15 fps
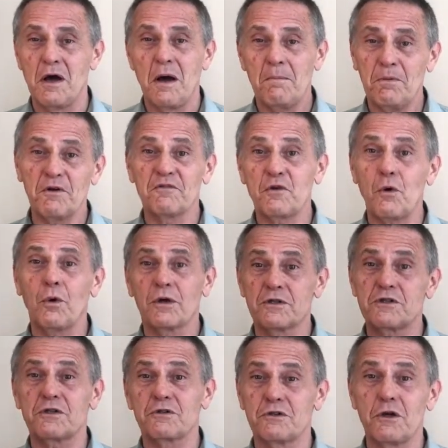But of course,
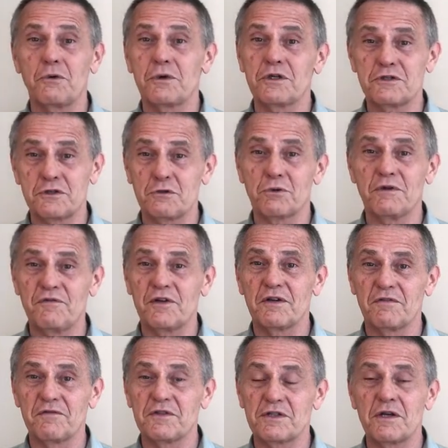they're known as
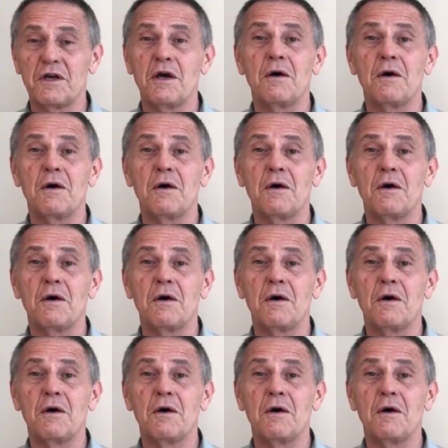derivatives,